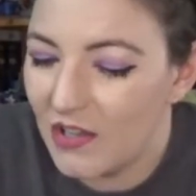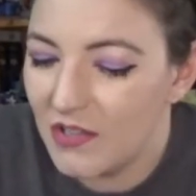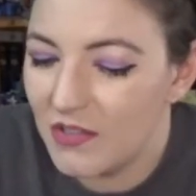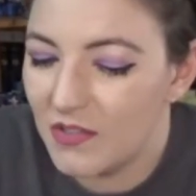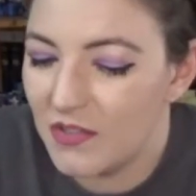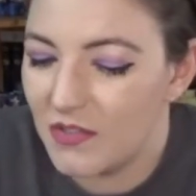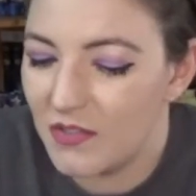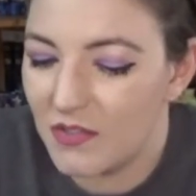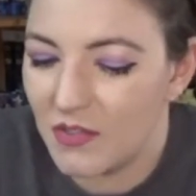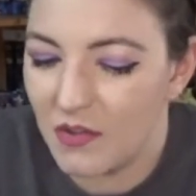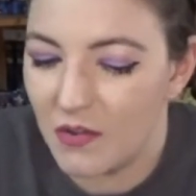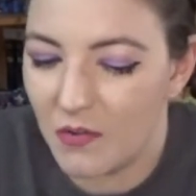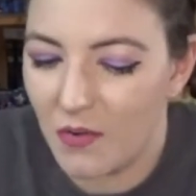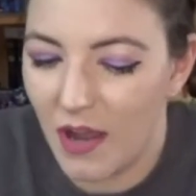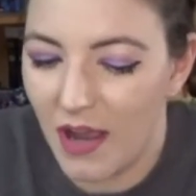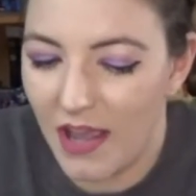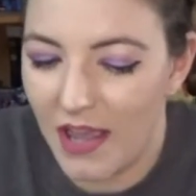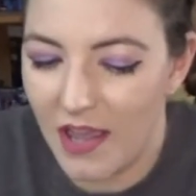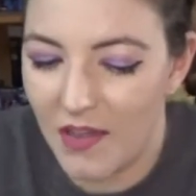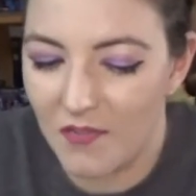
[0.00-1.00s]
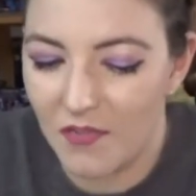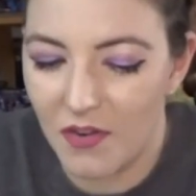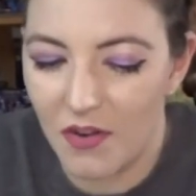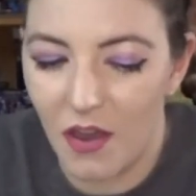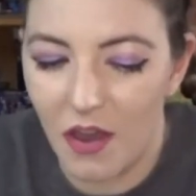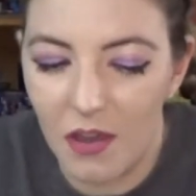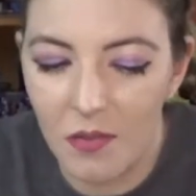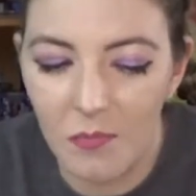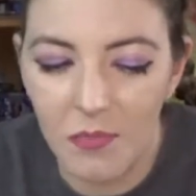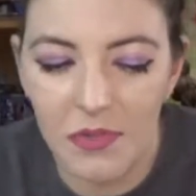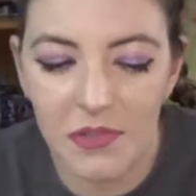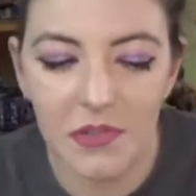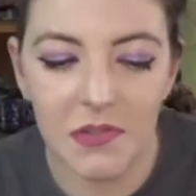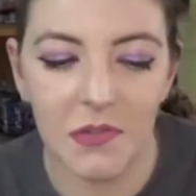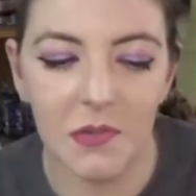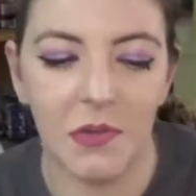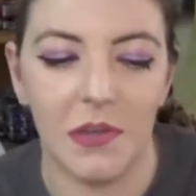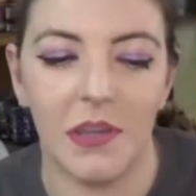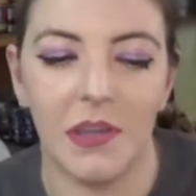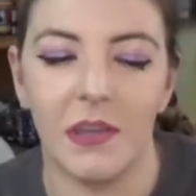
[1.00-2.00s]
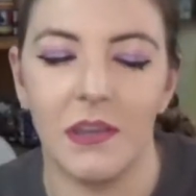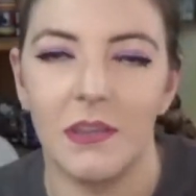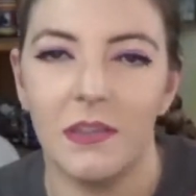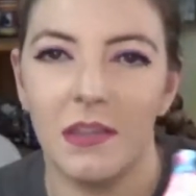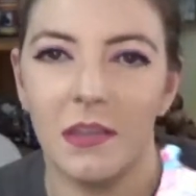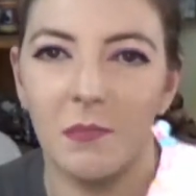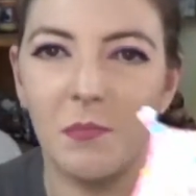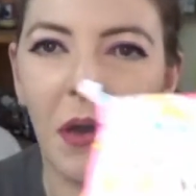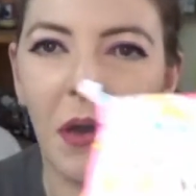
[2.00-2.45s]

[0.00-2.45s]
So I have not been doing the